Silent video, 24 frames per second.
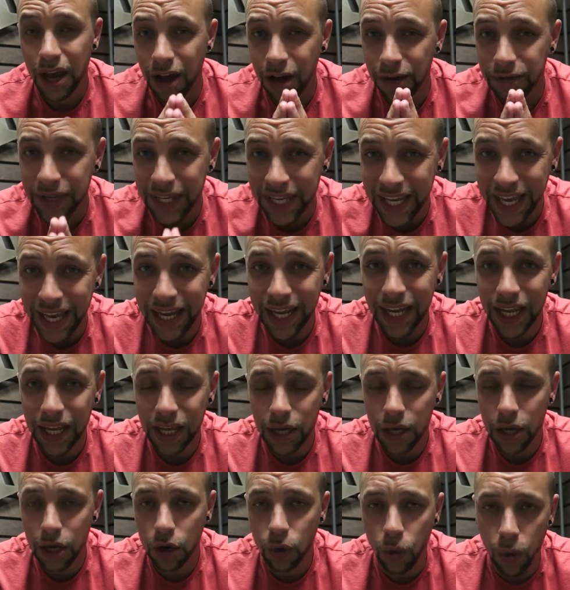of
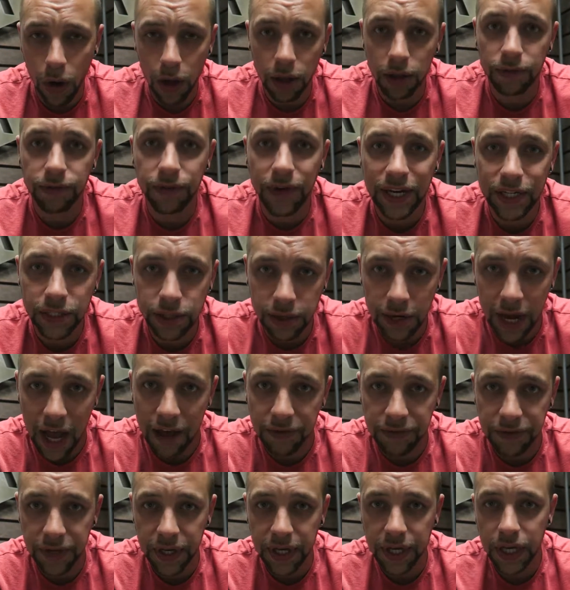getting qualified
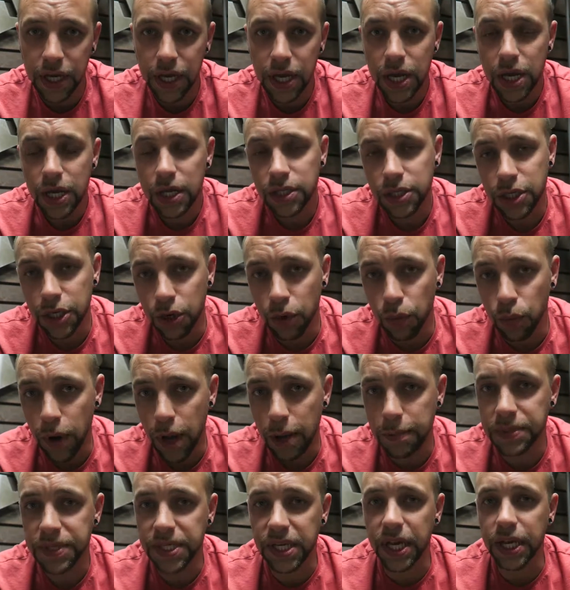traffic to your
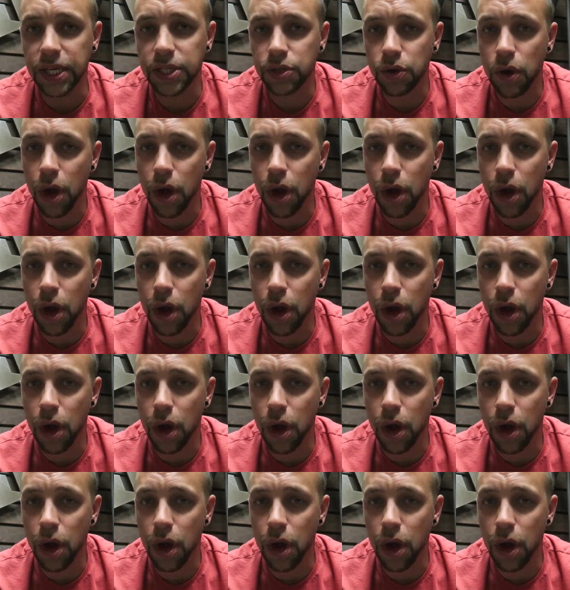website.